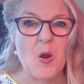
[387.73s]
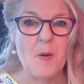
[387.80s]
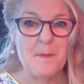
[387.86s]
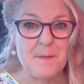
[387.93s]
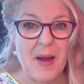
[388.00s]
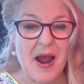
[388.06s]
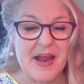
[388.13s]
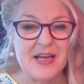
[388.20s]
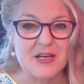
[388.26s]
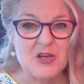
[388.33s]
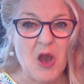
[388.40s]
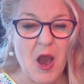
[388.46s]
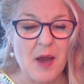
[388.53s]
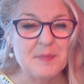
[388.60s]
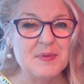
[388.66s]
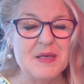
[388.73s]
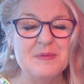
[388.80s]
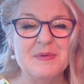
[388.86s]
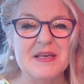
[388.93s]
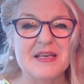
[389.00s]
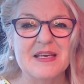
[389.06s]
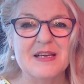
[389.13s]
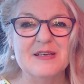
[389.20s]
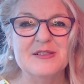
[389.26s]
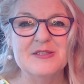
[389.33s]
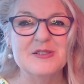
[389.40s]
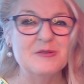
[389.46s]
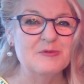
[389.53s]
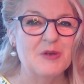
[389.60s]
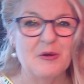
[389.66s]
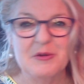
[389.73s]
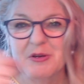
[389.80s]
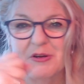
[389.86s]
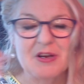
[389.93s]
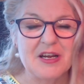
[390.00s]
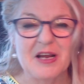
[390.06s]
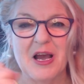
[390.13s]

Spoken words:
buy a copy because you know you're going